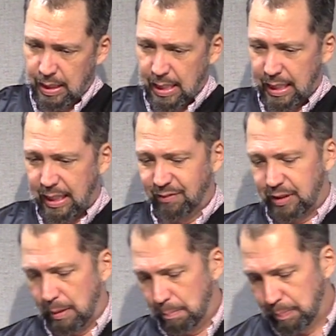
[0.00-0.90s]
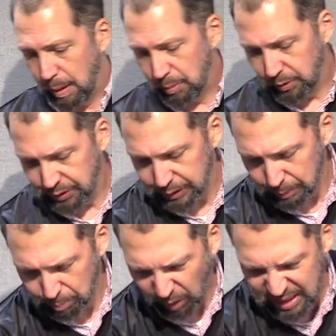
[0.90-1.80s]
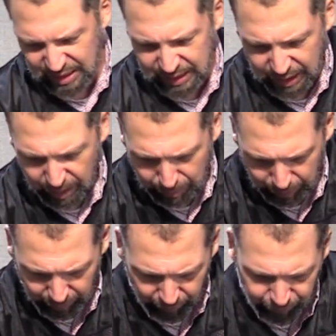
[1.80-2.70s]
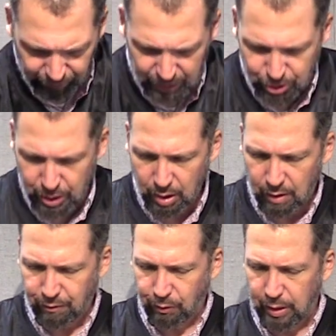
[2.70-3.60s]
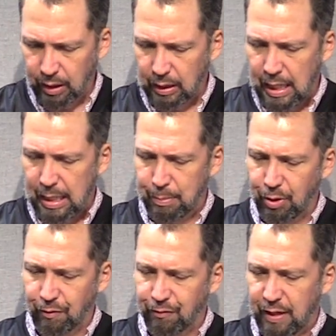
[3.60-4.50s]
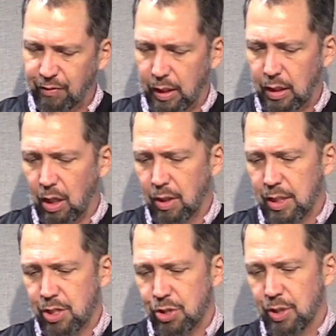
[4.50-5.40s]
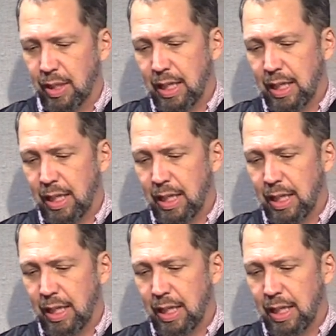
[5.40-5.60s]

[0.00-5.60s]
That gives it bubbles, brightens it up. Finish it off with a lime, your favorite garnish.